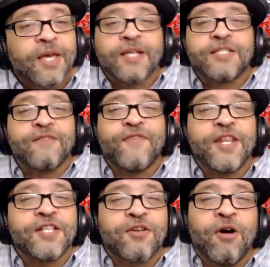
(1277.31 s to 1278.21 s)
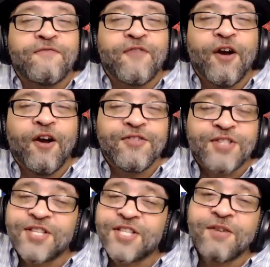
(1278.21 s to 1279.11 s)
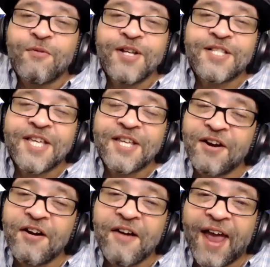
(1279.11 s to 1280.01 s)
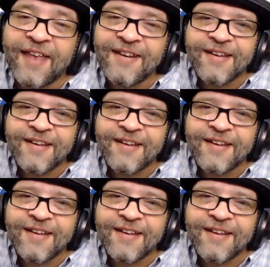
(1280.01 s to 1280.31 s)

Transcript: Because Davida's going for hers to see where it's getting her at.